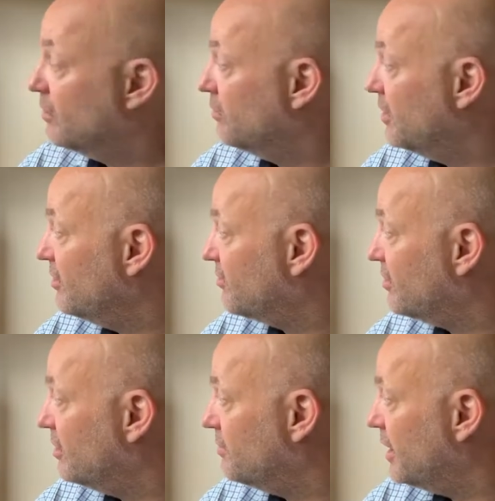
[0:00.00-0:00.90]
We
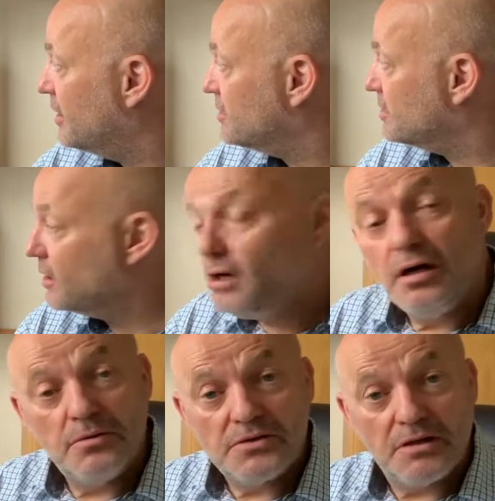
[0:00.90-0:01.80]
stop at
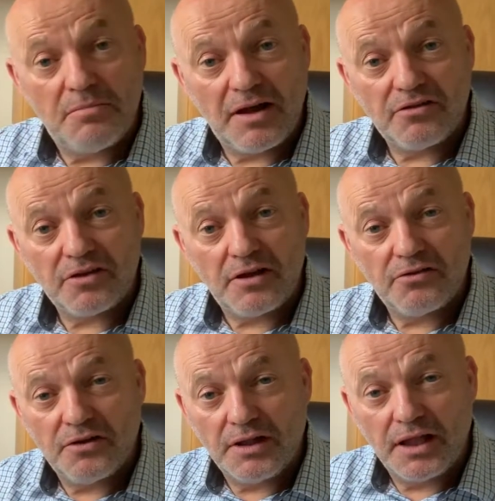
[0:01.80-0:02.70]
Hotel
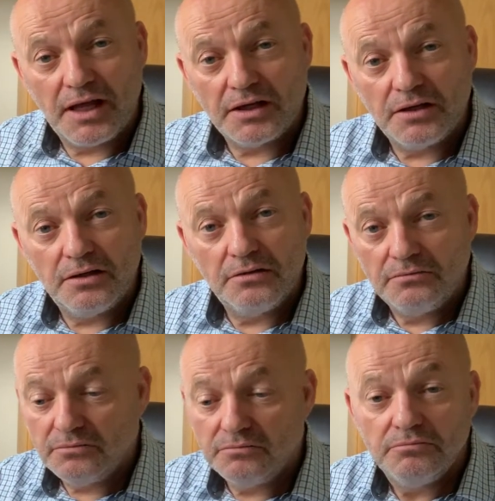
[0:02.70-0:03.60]
Bastas in Lacca.
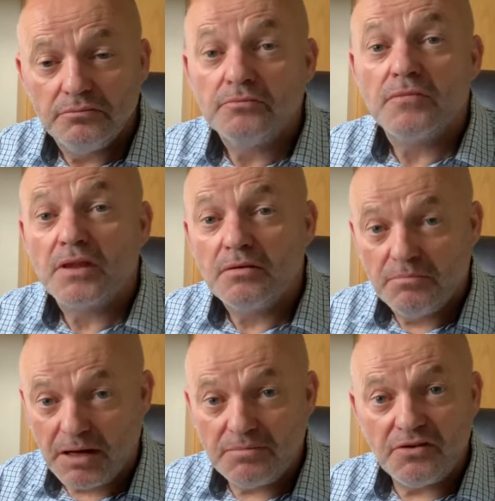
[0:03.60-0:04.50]

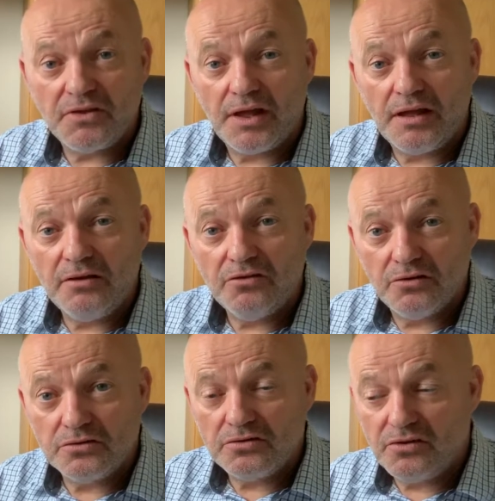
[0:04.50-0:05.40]
Bab is there,
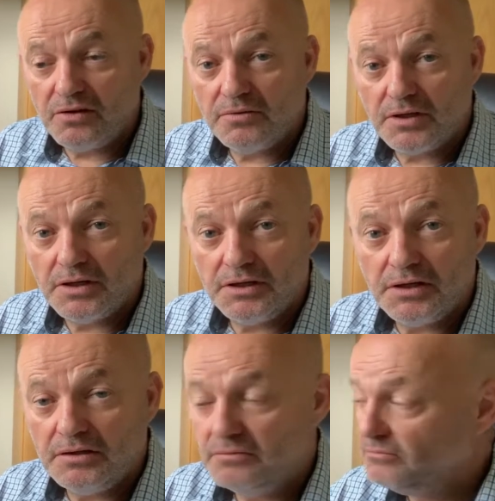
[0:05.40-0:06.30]
sorted us out with the
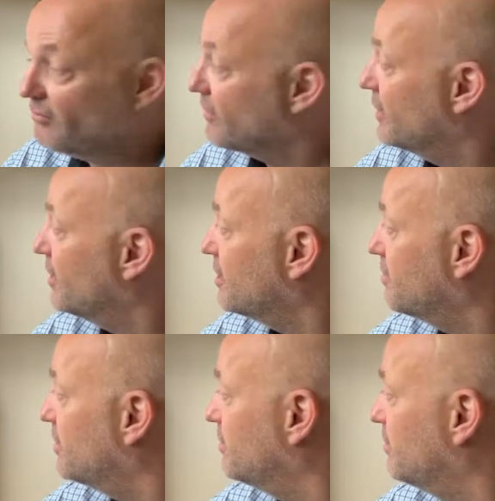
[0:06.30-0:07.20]
car, not a
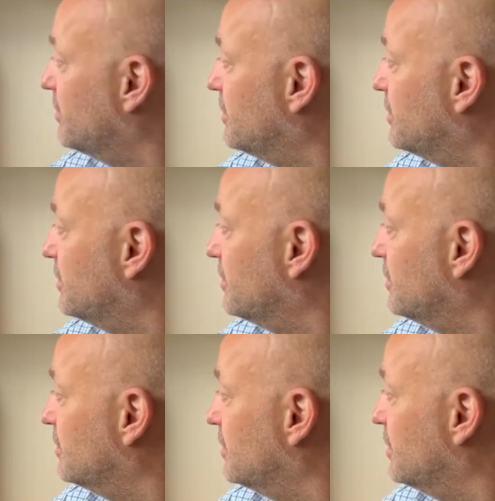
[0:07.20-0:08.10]
problem.
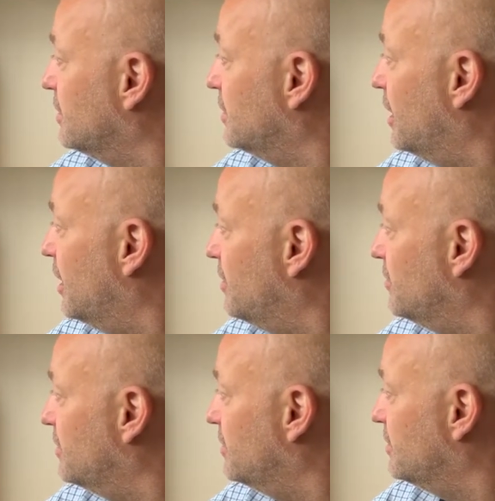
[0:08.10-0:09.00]

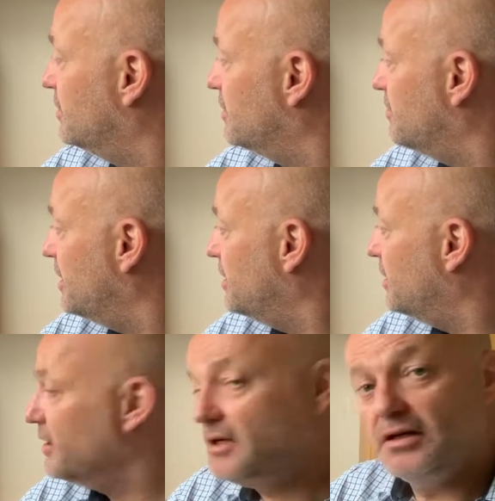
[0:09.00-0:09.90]
The main
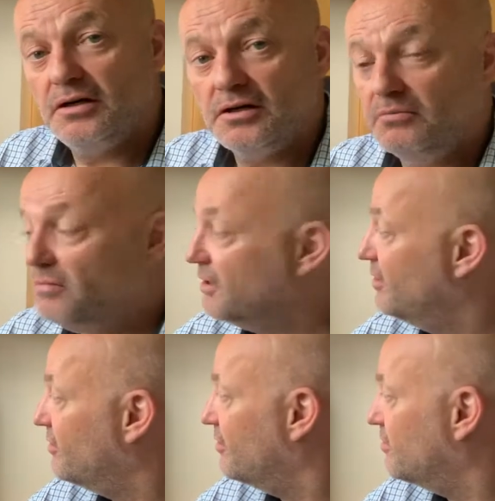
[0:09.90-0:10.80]
hire car
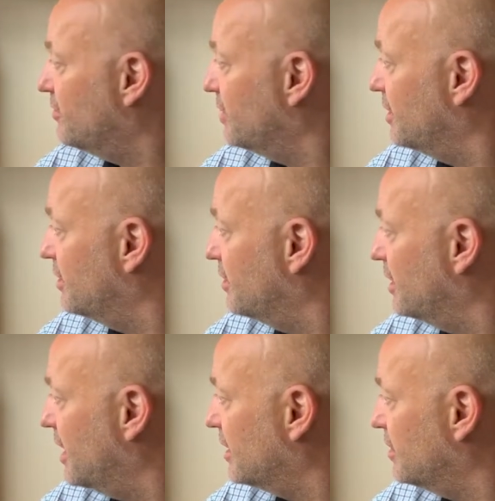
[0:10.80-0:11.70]
companies, there's one in
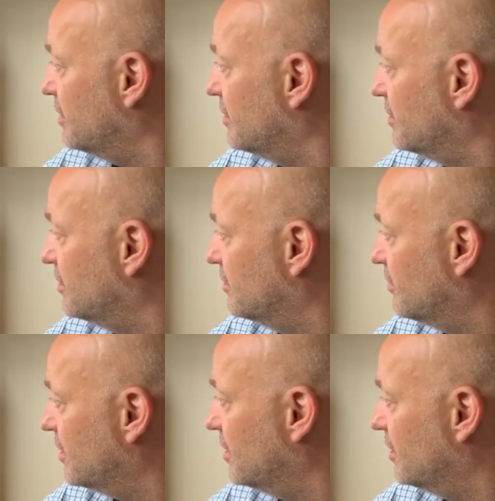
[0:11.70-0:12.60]
Lacca,
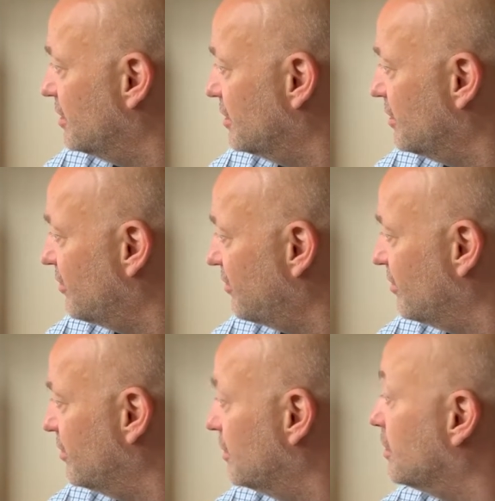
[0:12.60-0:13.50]
one in
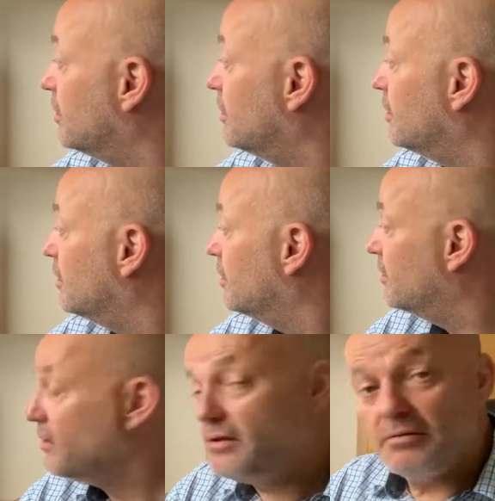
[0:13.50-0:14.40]
Logos,
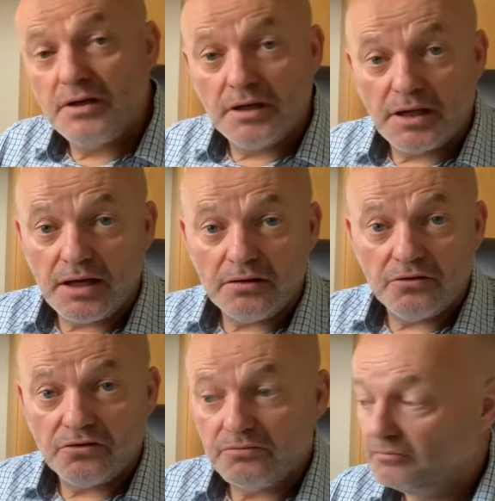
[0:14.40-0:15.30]
3 in
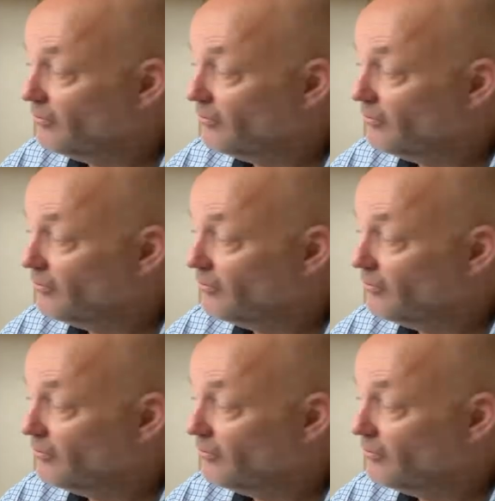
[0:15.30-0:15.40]
Gaios.